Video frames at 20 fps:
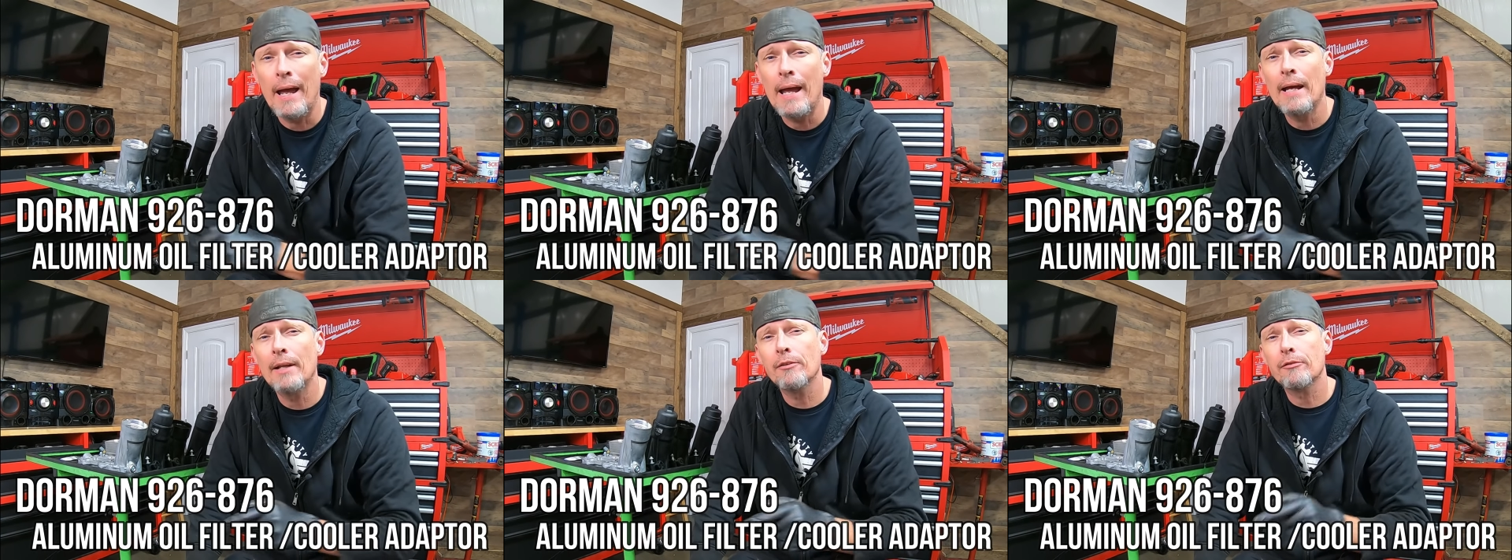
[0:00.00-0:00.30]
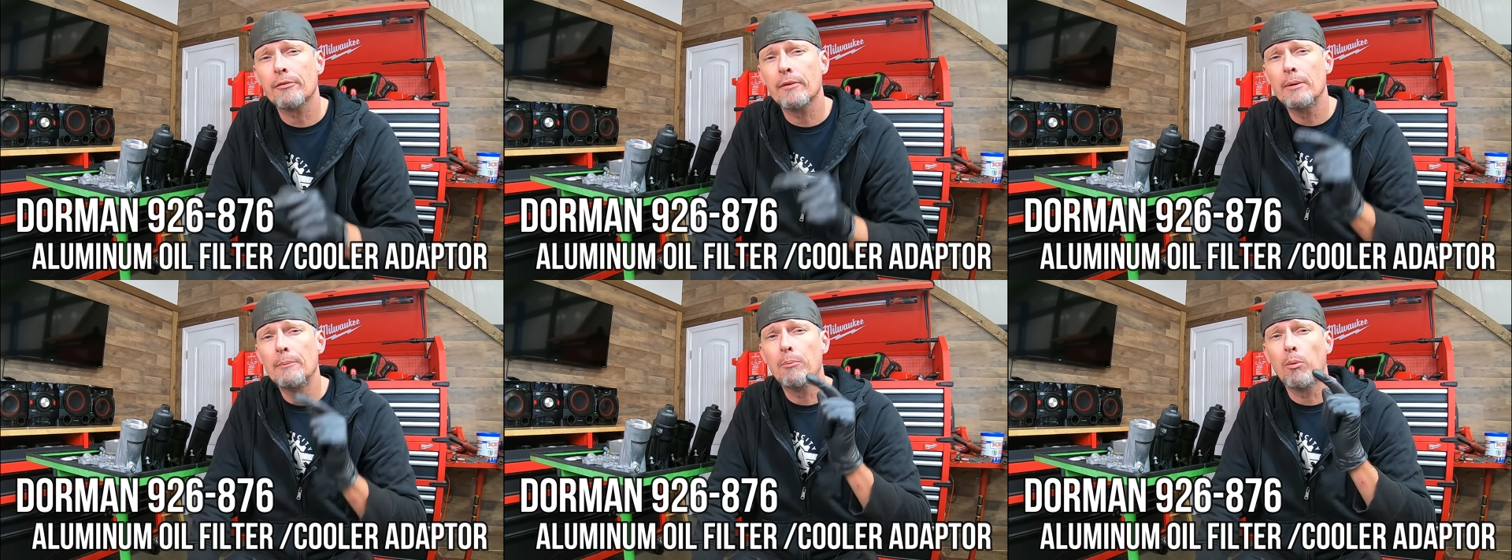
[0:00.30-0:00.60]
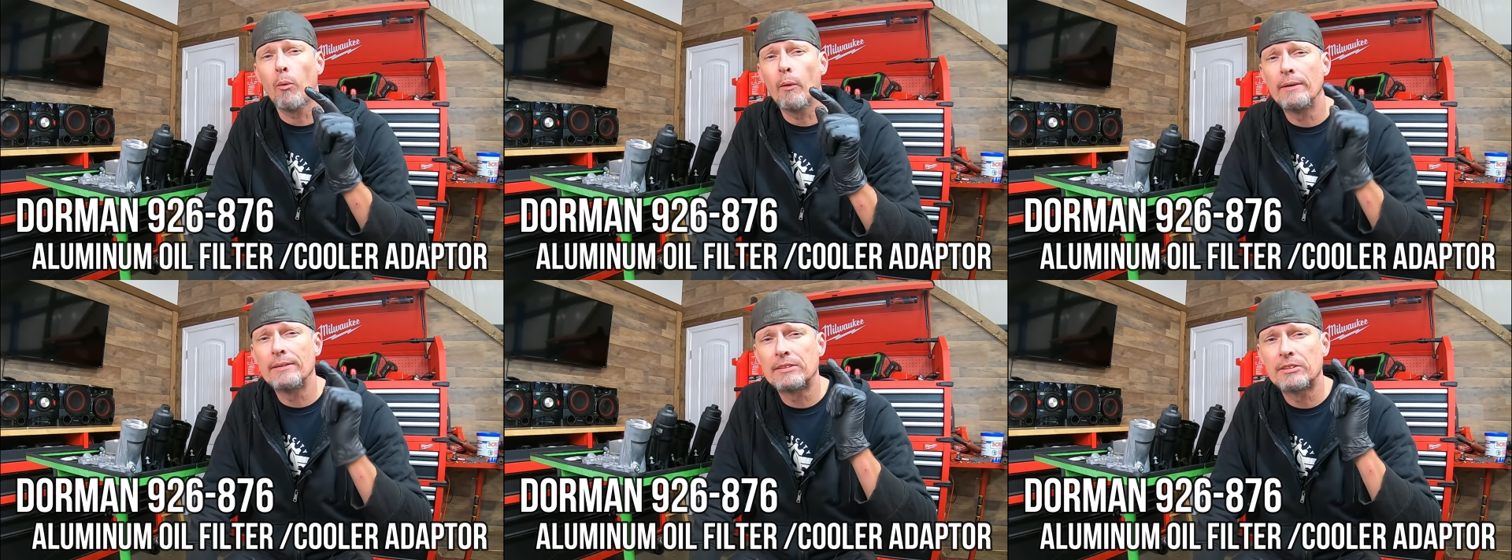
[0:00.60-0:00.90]
and
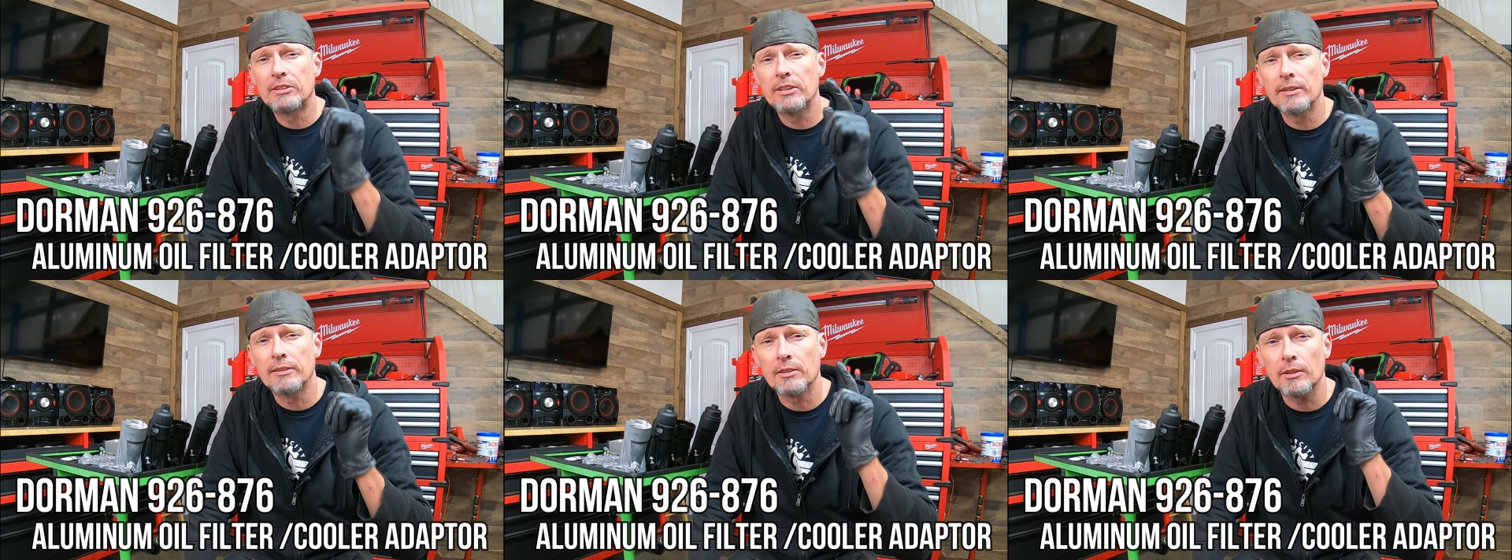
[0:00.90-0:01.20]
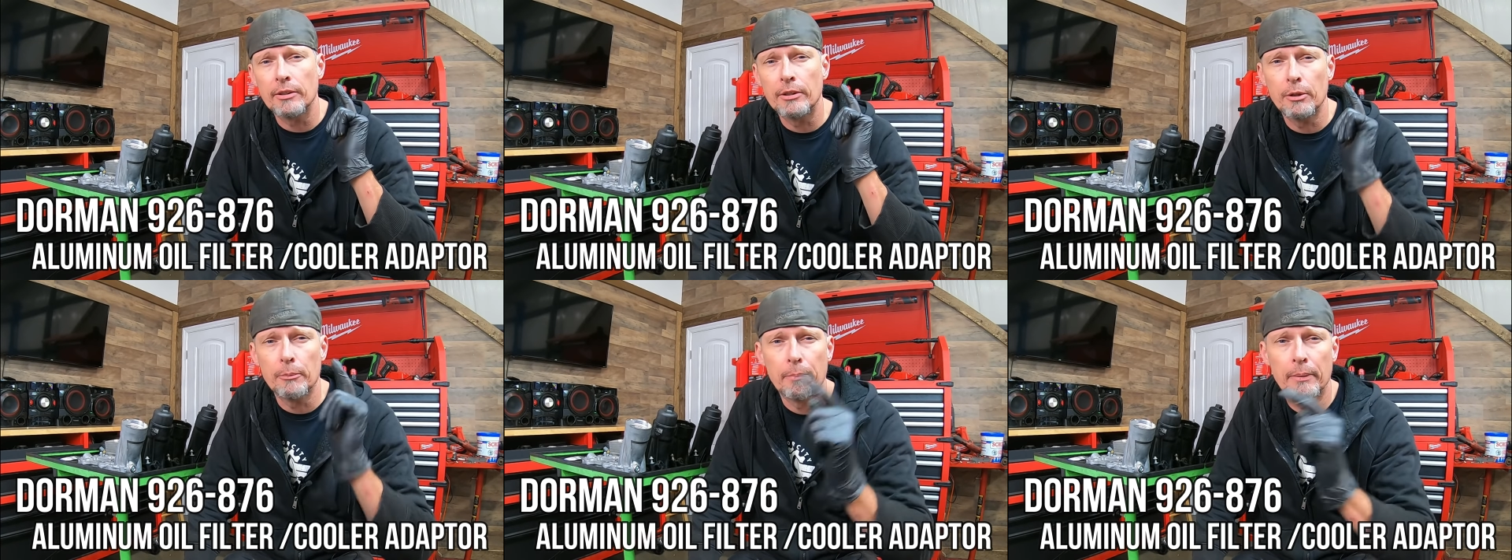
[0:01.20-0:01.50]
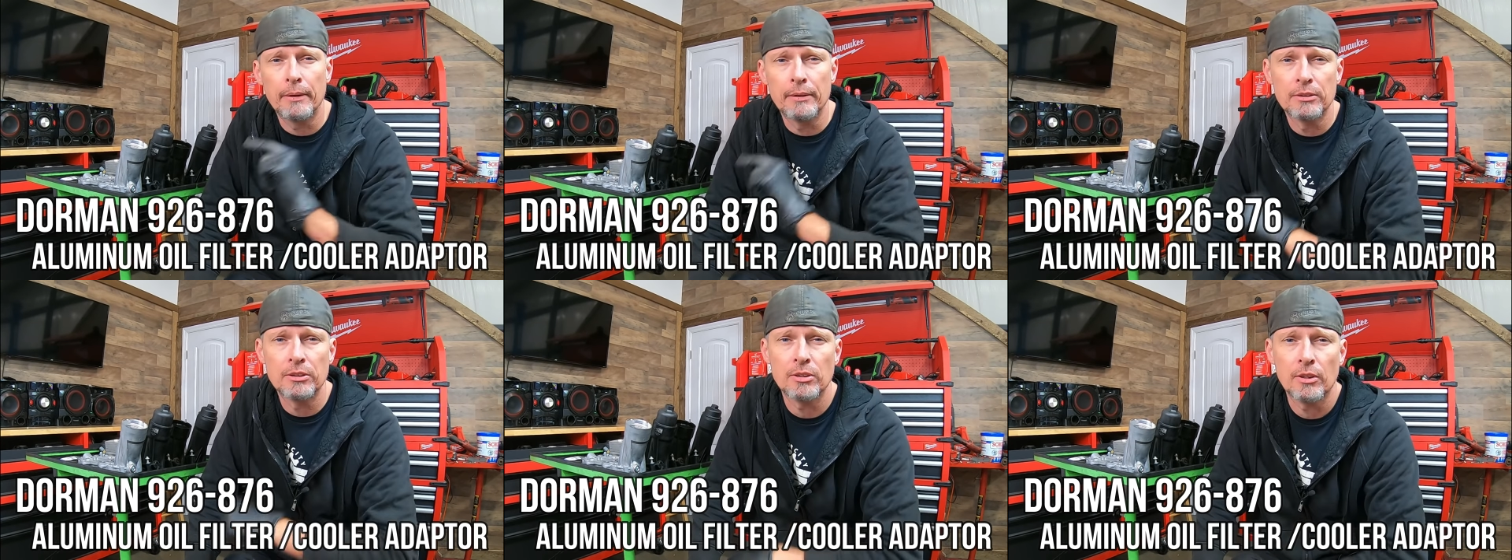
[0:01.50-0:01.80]
3.6 liter
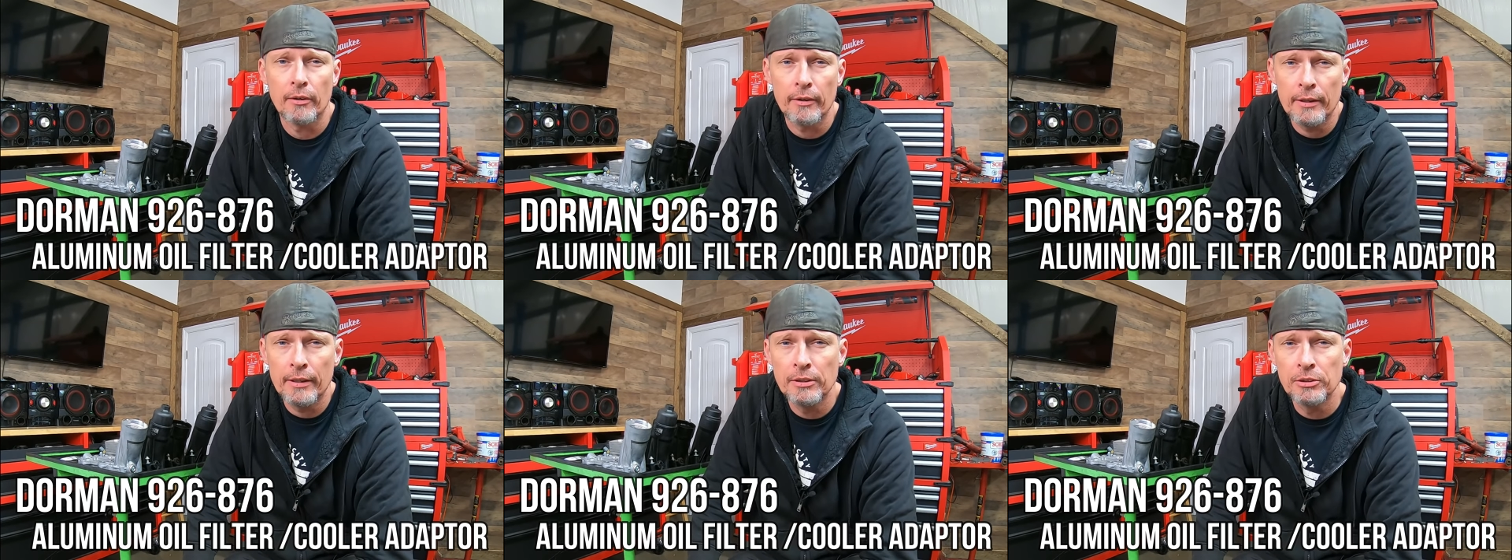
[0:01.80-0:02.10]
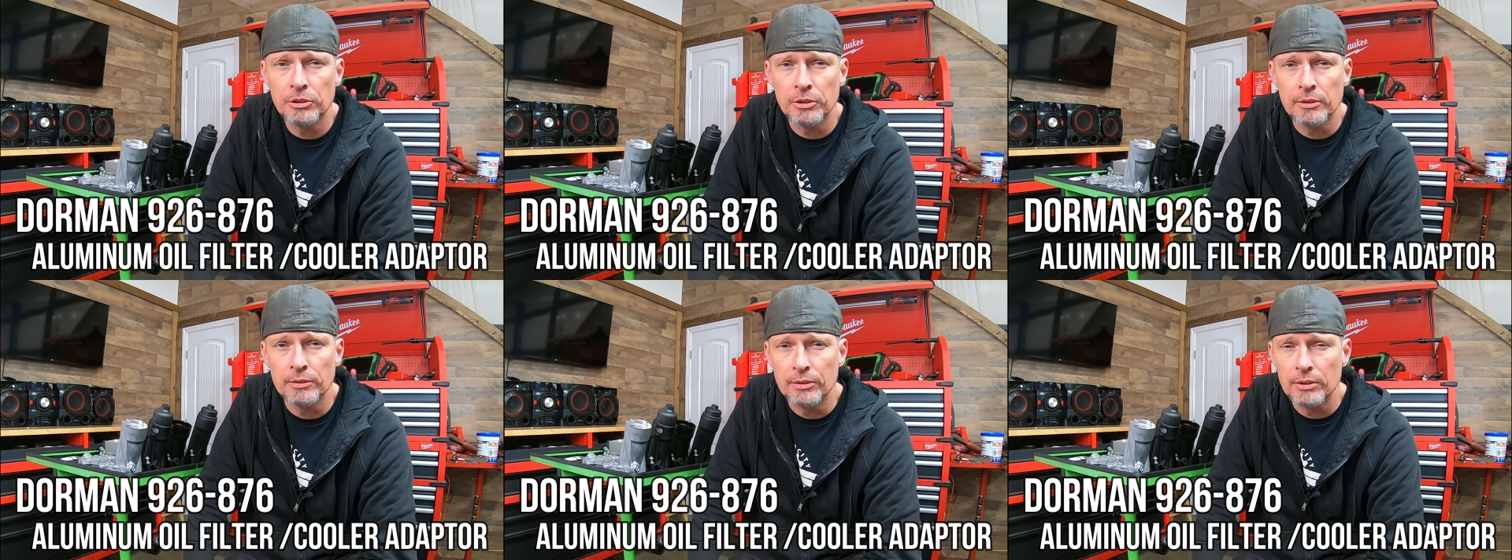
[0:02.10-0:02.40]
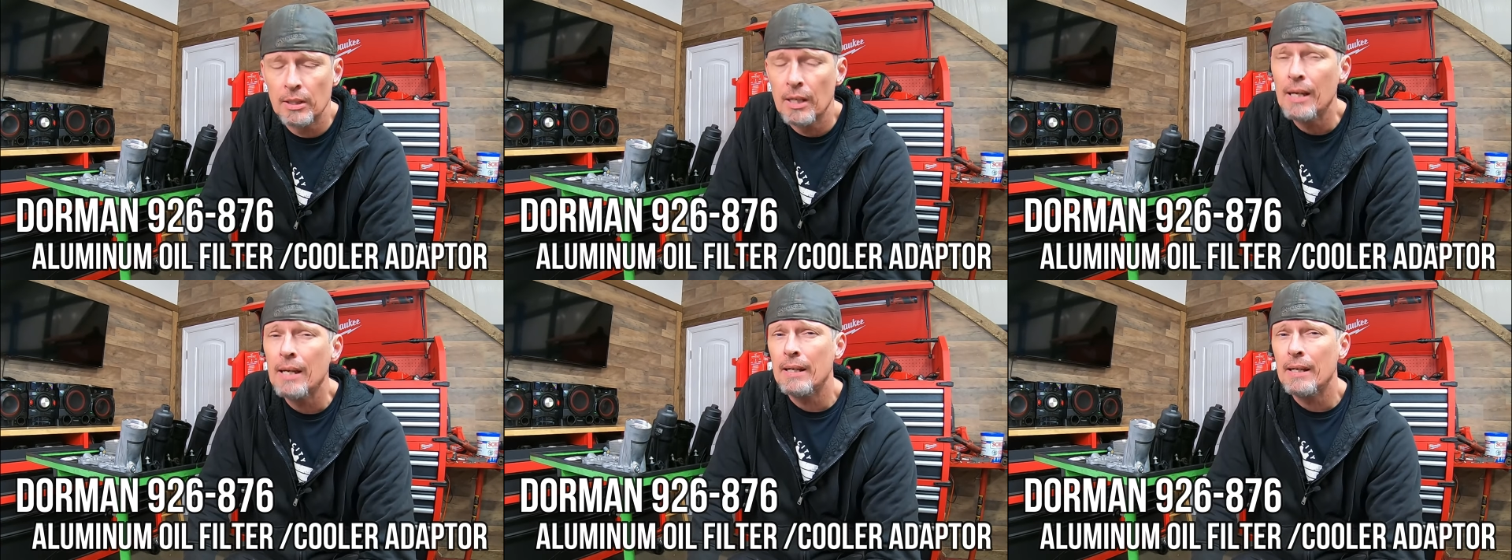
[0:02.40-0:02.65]
Pentastar engines.